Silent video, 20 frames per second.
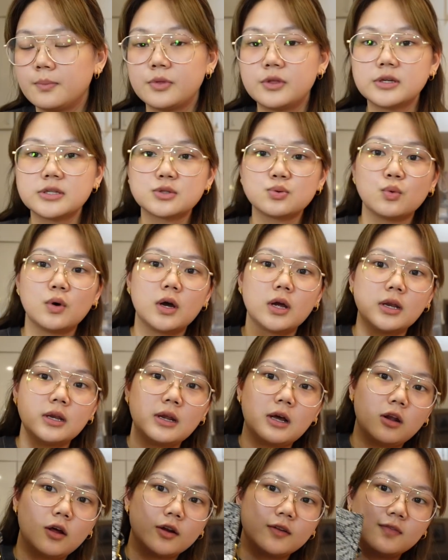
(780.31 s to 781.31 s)
This
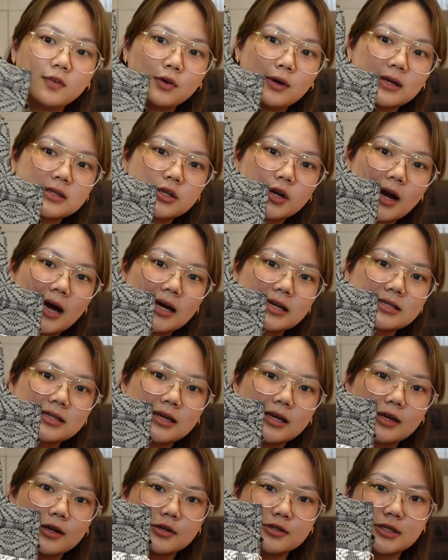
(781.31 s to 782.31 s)
one, a lot of you guys are
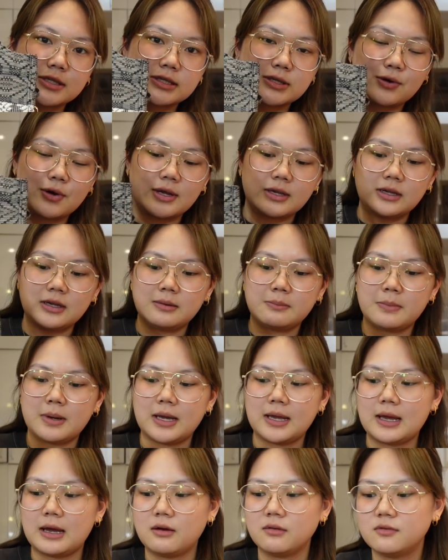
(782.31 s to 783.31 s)
asking because you saw it in
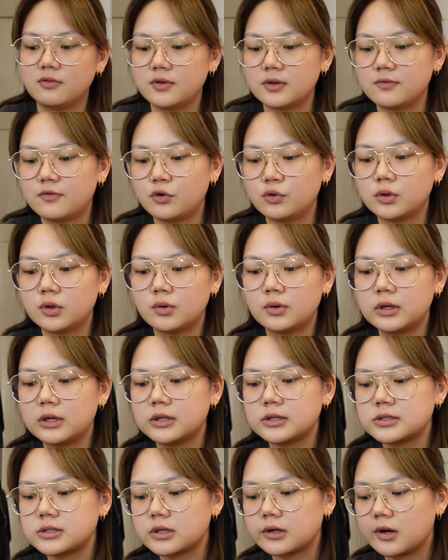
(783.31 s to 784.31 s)
my outfit photo on
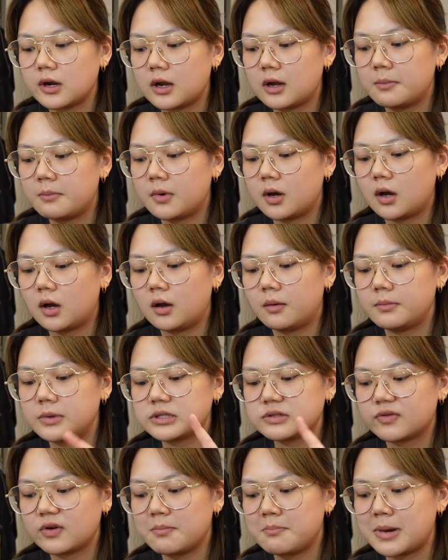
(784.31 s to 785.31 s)
Instagram.
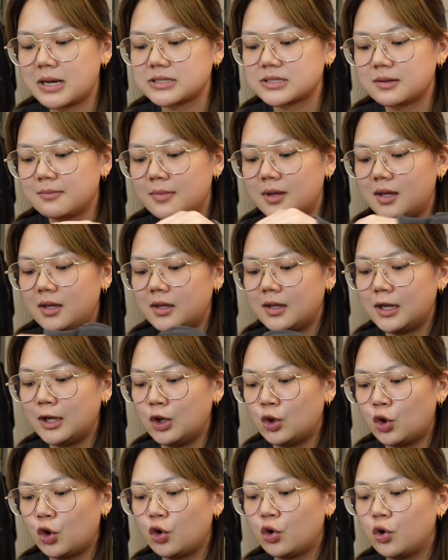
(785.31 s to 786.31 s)
It's from Masabel
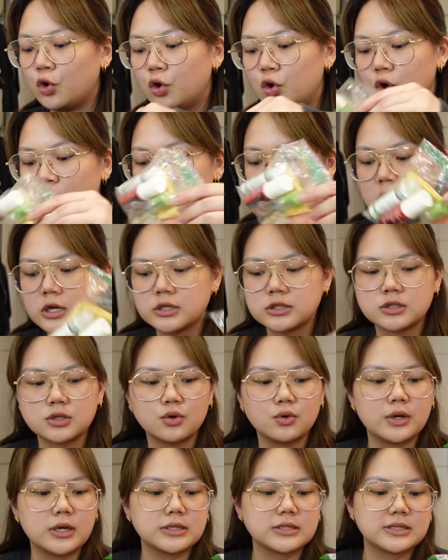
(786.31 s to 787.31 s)
Iloco.
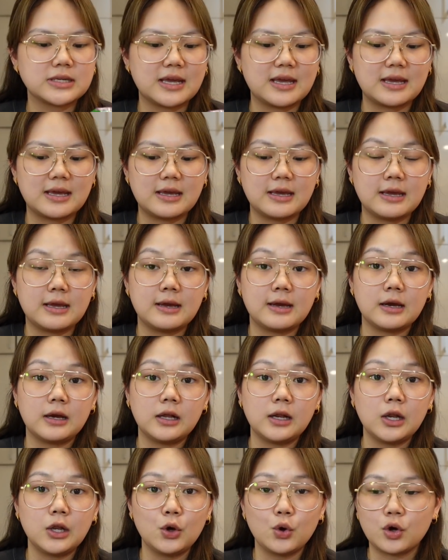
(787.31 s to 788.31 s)
So, it's a
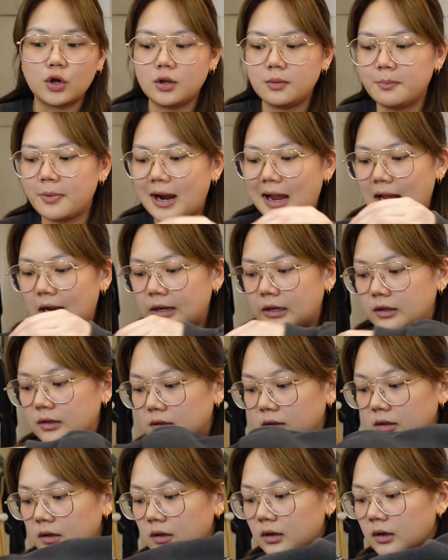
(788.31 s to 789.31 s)
local brand.